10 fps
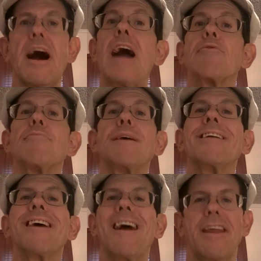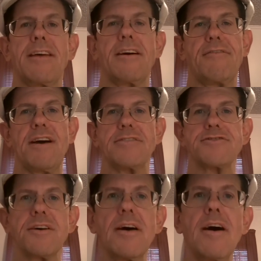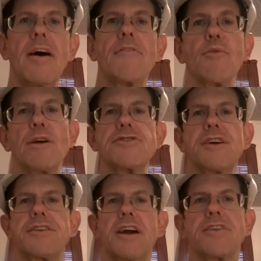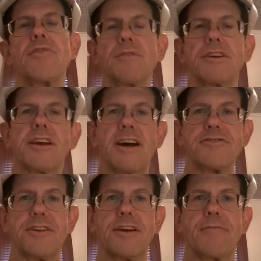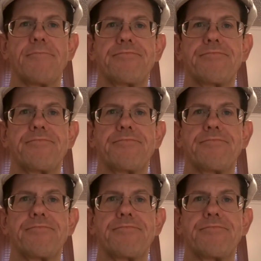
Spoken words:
I repeat, any offense for which they take you into custody.